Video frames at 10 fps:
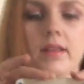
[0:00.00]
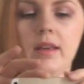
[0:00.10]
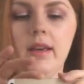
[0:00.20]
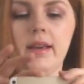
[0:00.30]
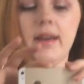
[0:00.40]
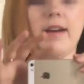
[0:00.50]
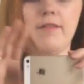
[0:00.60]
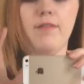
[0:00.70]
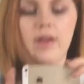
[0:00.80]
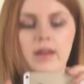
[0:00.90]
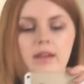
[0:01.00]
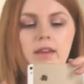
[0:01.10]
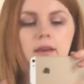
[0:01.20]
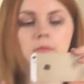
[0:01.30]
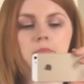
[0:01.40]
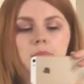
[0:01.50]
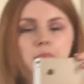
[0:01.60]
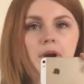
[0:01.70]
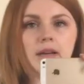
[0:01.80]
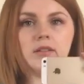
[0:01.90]
like a very
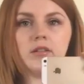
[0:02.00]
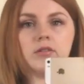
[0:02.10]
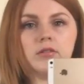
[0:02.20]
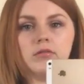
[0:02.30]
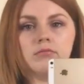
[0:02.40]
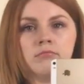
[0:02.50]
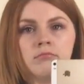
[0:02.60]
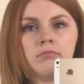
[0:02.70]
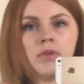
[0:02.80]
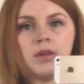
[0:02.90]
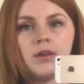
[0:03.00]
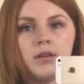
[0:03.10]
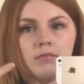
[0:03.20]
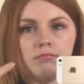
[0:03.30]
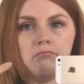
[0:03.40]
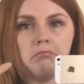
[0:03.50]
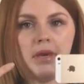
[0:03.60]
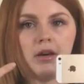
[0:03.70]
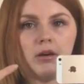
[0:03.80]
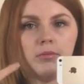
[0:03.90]
practical
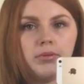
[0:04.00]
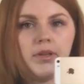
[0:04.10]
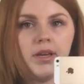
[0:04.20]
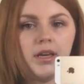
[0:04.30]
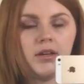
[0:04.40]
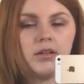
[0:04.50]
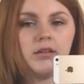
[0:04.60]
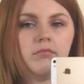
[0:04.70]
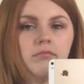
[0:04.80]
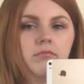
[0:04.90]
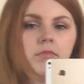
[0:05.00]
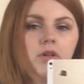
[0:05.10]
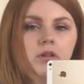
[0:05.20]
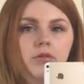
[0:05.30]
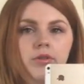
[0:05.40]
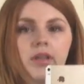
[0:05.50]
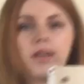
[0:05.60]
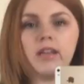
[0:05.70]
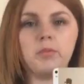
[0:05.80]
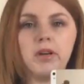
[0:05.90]
makeup, hair, clothing
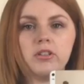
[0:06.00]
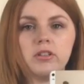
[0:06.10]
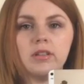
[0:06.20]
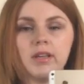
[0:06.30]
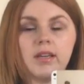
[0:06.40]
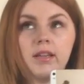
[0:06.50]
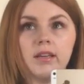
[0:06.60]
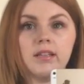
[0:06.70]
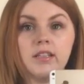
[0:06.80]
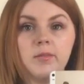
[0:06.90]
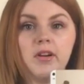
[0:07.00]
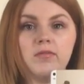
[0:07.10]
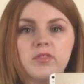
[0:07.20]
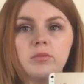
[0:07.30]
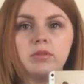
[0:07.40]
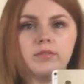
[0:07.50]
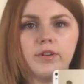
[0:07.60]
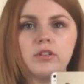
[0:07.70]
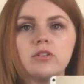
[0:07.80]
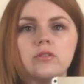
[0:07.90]
kind of person. Like, I like things to be comfortable,
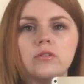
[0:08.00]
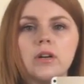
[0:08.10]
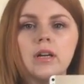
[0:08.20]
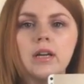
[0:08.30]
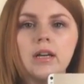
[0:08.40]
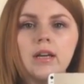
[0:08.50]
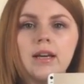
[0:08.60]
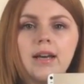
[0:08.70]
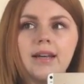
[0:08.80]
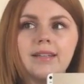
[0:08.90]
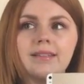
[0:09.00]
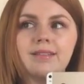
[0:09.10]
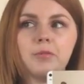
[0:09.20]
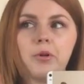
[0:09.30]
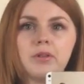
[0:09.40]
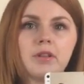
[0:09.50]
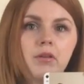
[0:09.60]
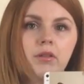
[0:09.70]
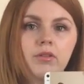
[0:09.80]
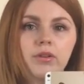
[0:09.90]
functional, and to be honest,
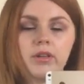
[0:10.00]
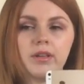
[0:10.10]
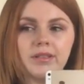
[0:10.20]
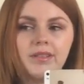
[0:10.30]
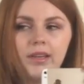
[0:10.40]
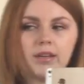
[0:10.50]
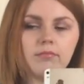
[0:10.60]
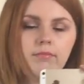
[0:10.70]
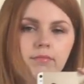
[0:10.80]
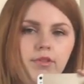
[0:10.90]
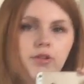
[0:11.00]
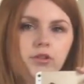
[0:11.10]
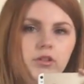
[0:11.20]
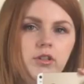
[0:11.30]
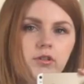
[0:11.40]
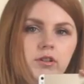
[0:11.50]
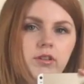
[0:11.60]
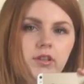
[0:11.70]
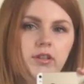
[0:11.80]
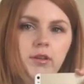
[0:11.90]
how they look is like third down
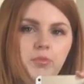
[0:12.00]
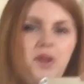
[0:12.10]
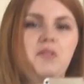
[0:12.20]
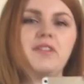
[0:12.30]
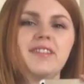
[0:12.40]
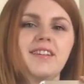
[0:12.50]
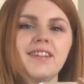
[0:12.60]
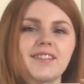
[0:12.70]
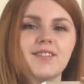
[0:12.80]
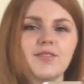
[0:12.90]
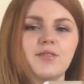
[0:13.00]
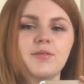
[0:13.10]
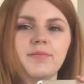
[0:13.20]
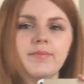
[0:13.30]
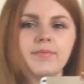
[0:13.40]
in the priority list. So